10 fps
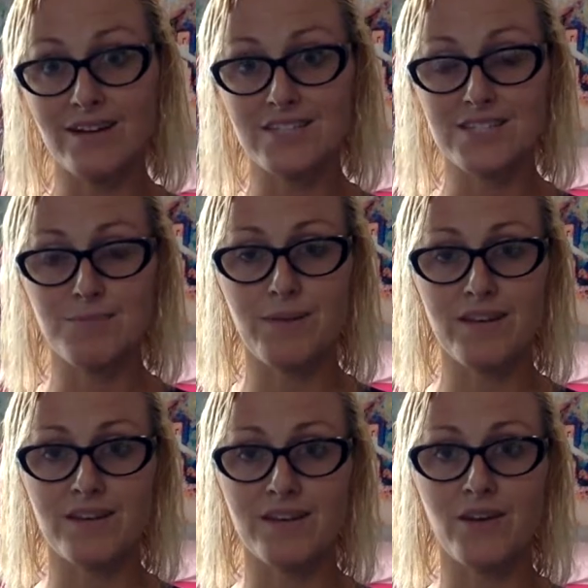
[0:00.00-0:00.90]
just
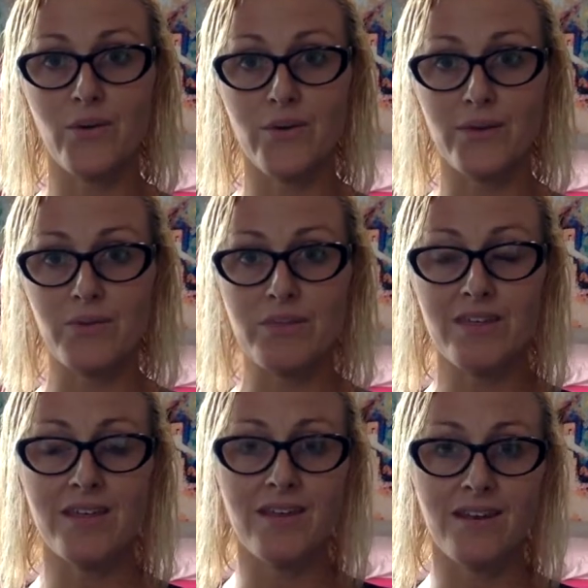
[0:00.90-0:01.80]
been going
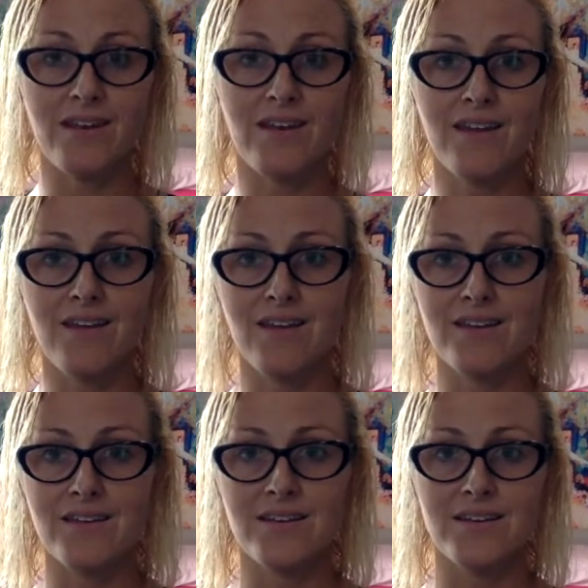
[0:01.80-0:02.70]
within,
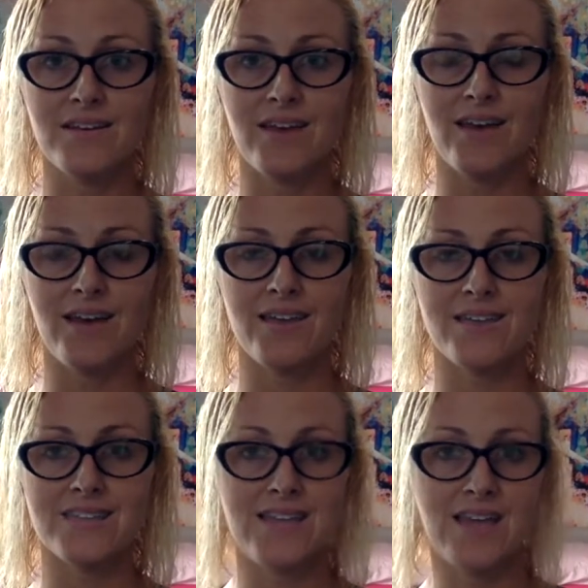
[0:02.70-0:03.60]
and the
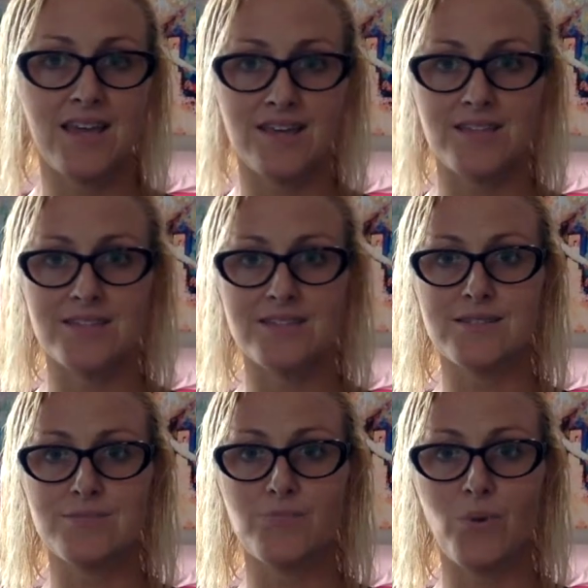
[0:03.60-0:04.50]
saying
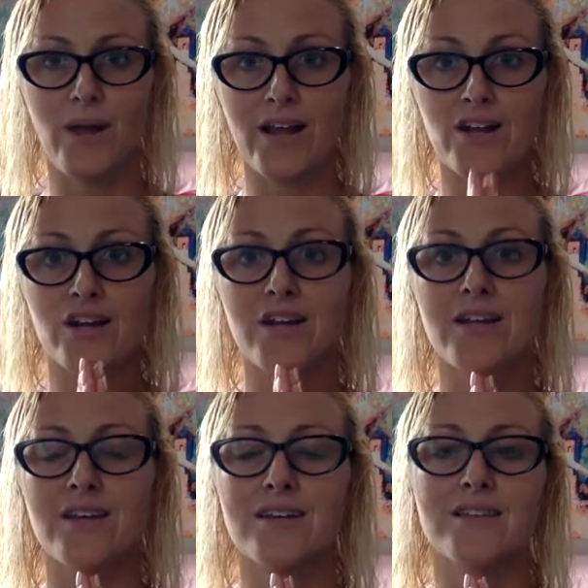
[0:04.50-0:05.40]
is prayer
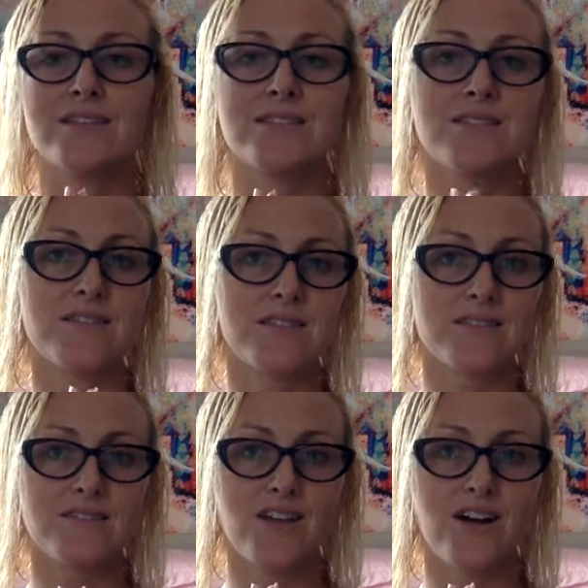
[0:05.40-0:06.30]
is
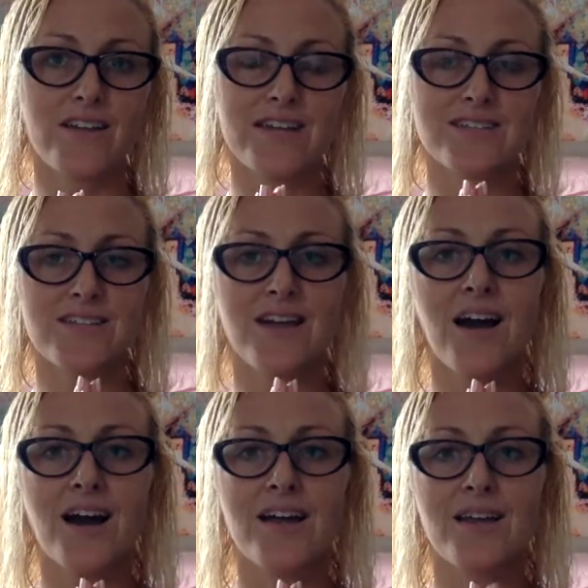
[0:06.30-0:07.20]
talking to
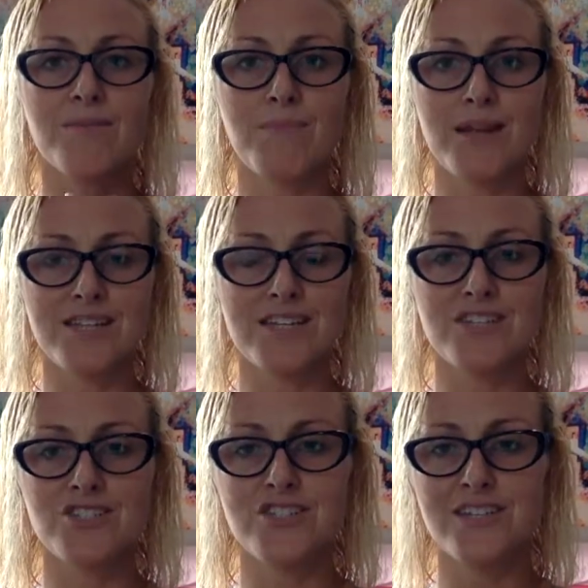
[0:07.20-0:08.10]
God and
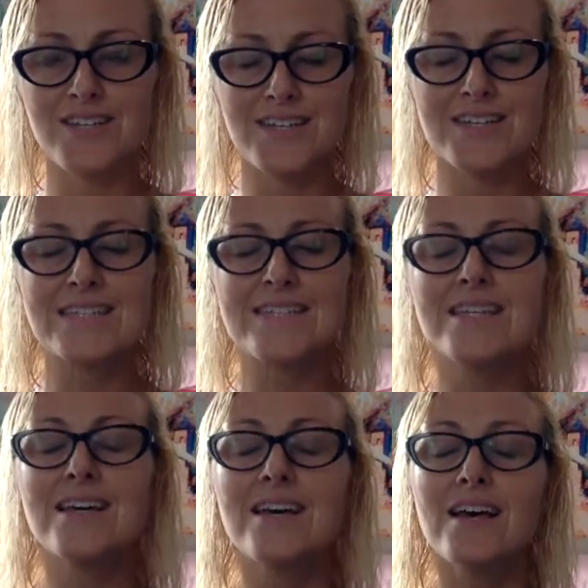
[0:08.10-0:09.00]
meditation is
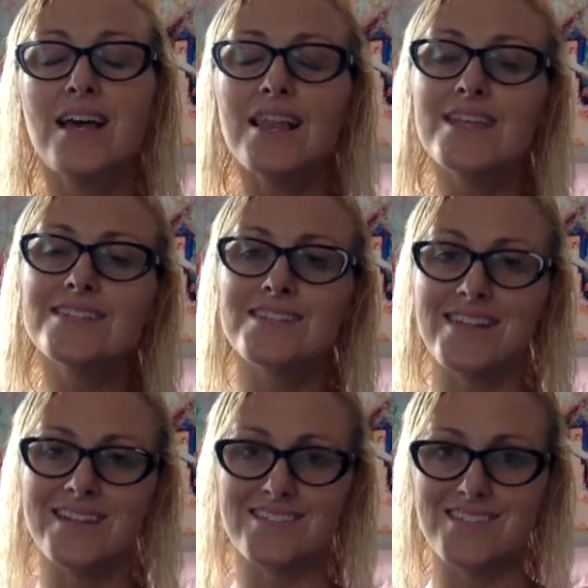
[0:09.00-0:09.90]

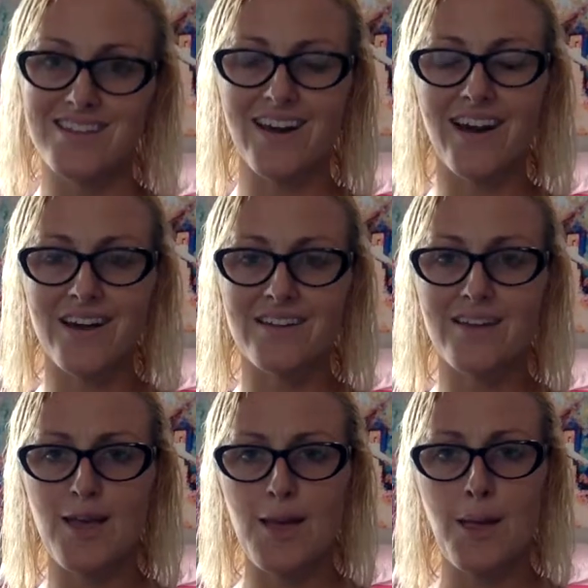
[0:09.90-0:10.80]
listening to God.
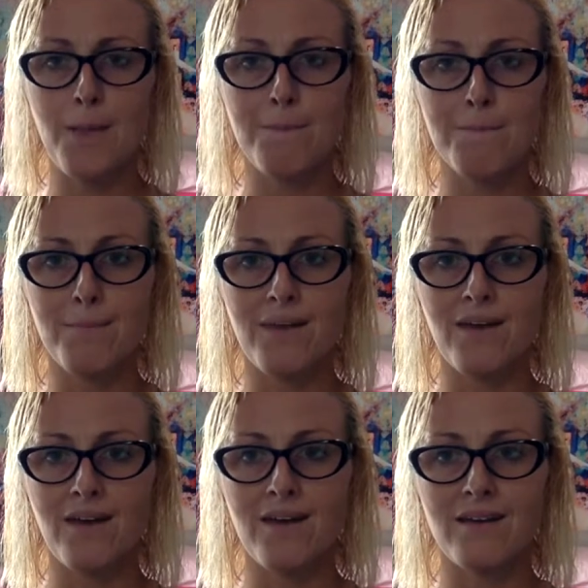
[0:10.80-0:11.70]

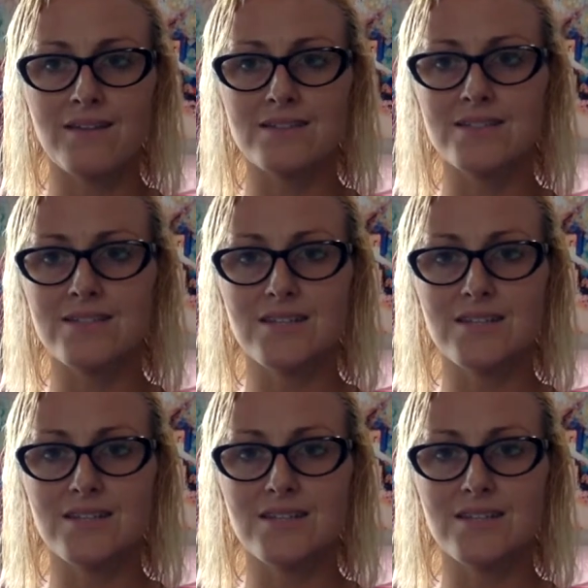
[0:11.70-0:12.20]
And